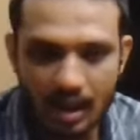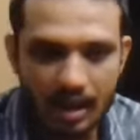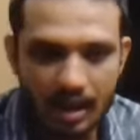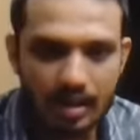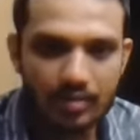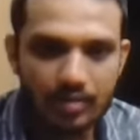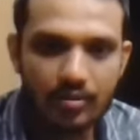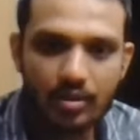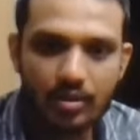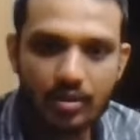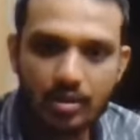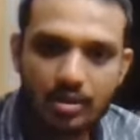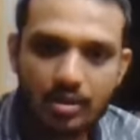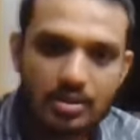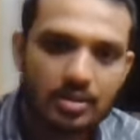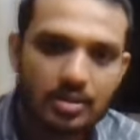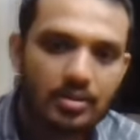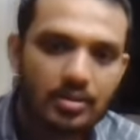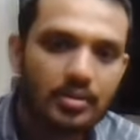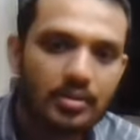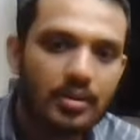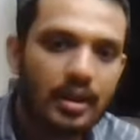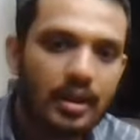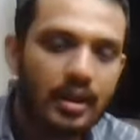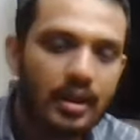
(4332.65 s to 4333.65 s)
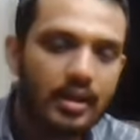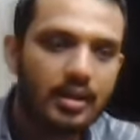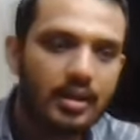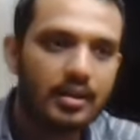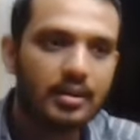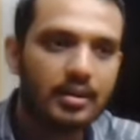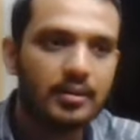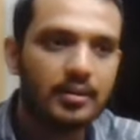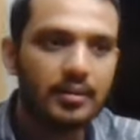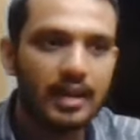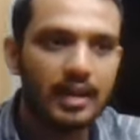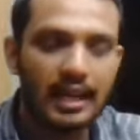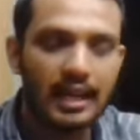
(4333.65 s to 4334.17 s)
and for also
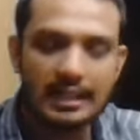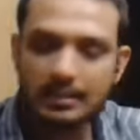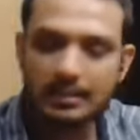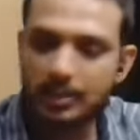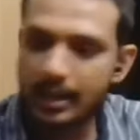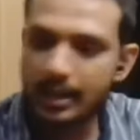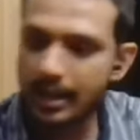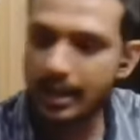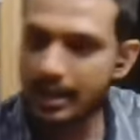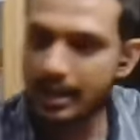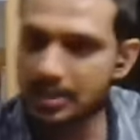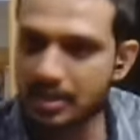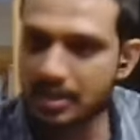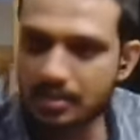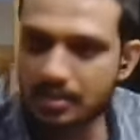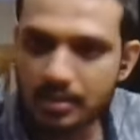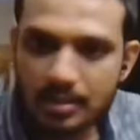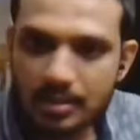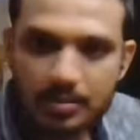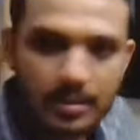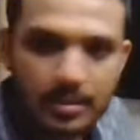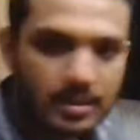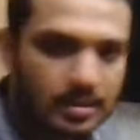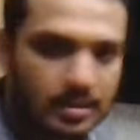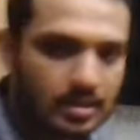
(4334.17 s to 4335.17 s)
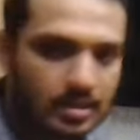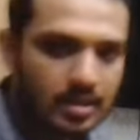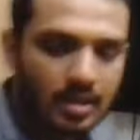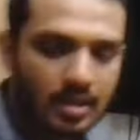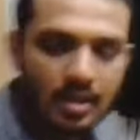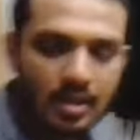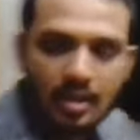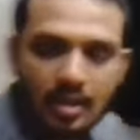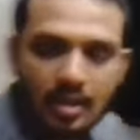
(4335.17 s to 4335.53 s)
uh, explanation purpose,